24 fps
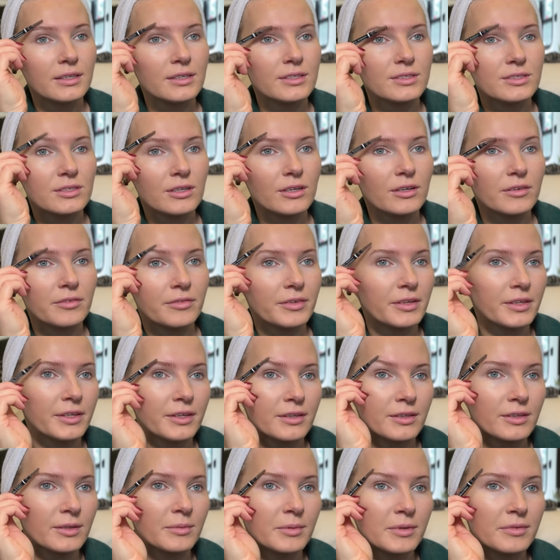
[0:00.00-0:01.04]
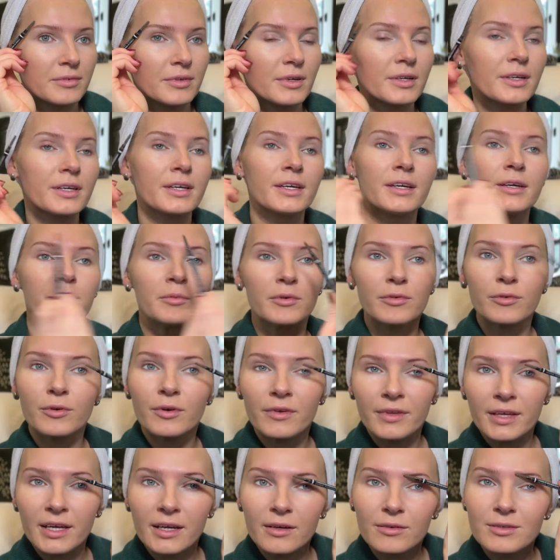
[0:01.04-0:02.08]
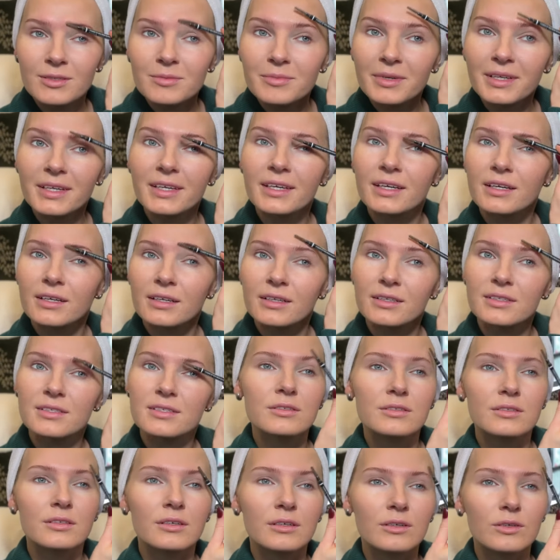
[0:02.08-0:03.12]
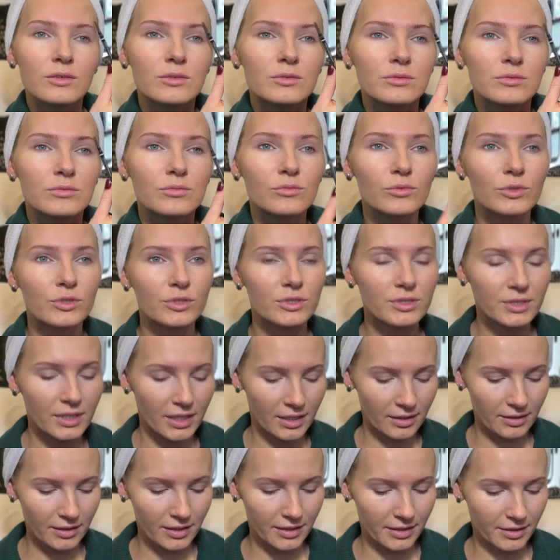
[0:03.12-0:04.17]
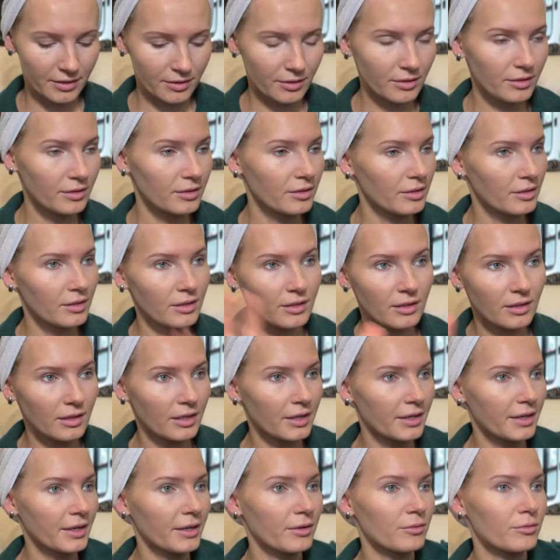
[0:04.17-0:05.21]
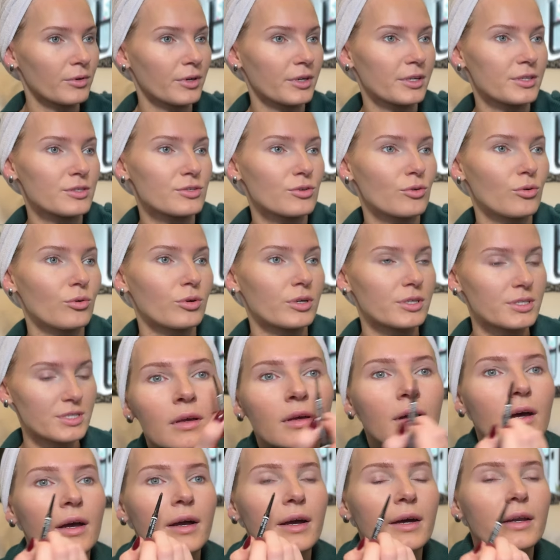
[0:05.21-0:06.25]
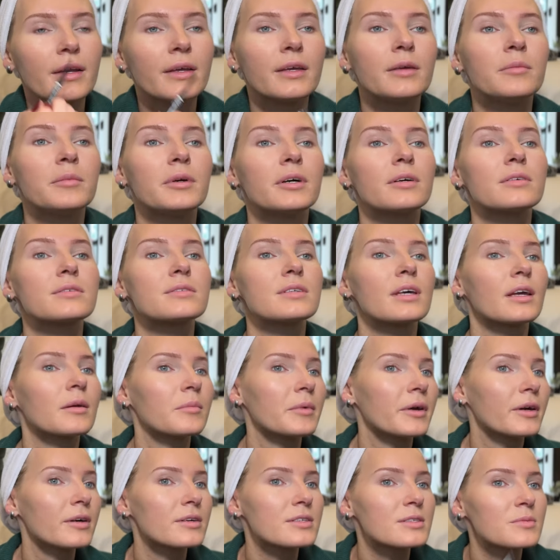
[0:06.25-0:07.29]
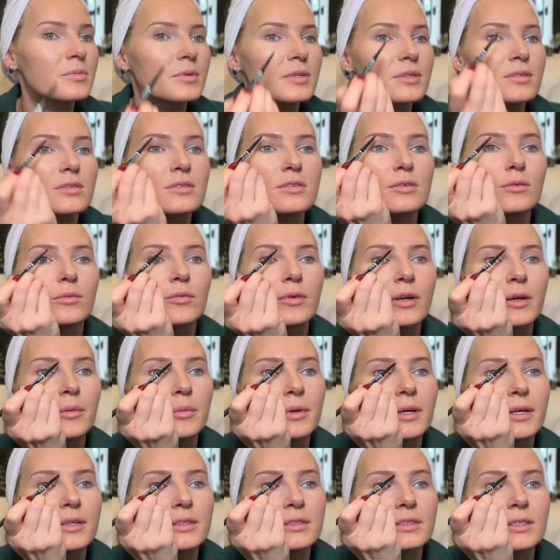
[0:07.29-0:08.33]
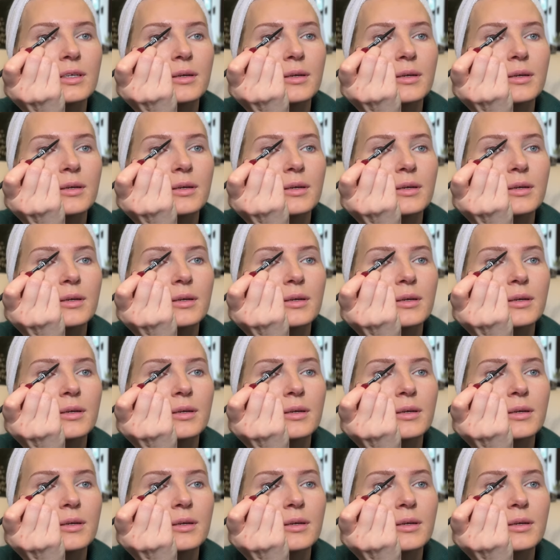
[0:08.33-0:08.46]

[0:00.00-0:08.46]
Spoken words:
started feeling a little bit funky. Before that it was my kids, so we're just kind of letting it run its course. I got an email saying my husband's Ray-Bans